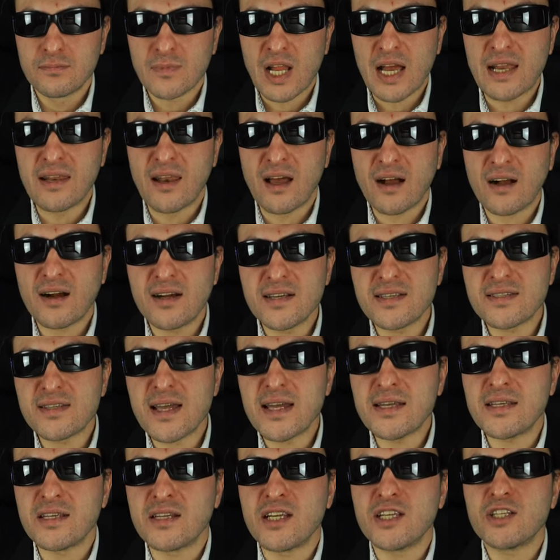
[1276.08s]
and like I
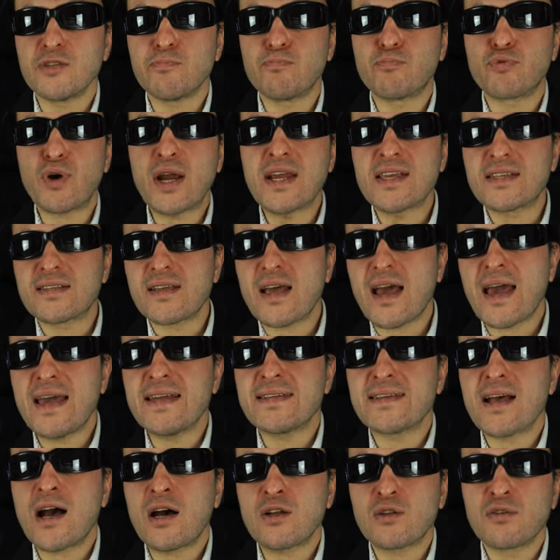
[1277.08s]
stated, it breaks
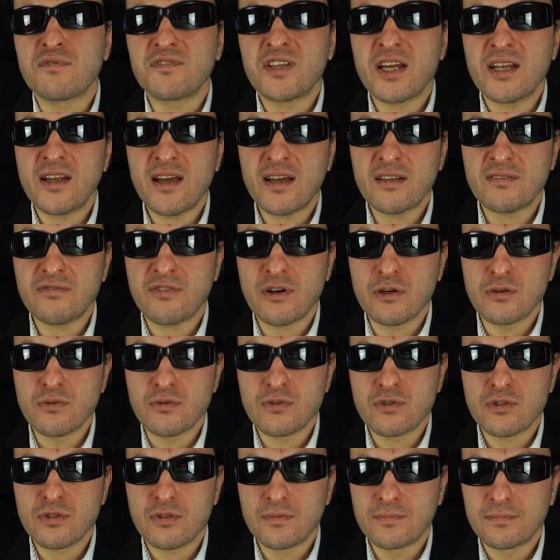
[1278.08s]
8 out of 10
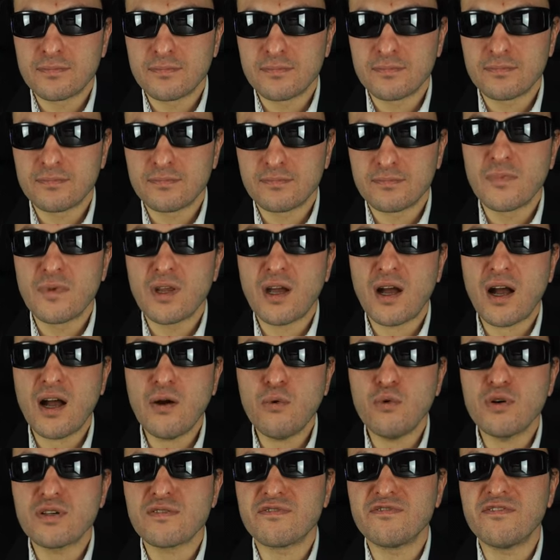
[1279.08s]
headphones, I
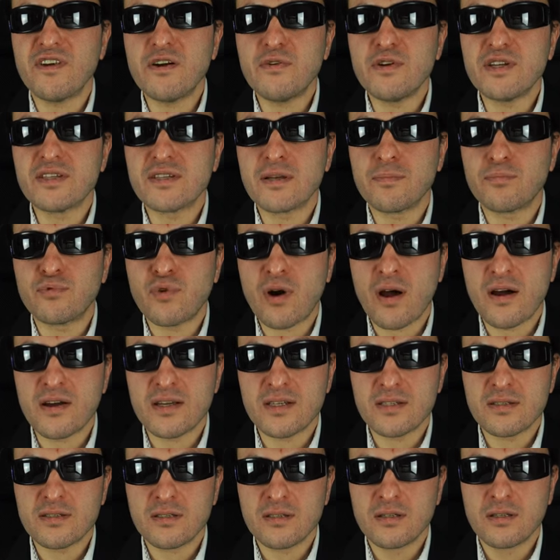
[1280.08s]
was very
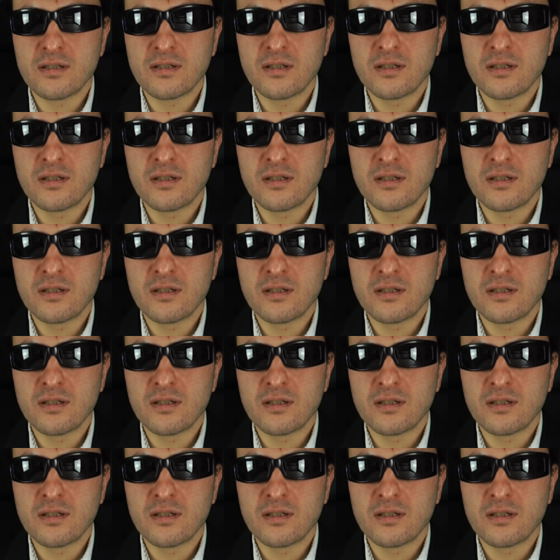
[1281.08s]
surprised.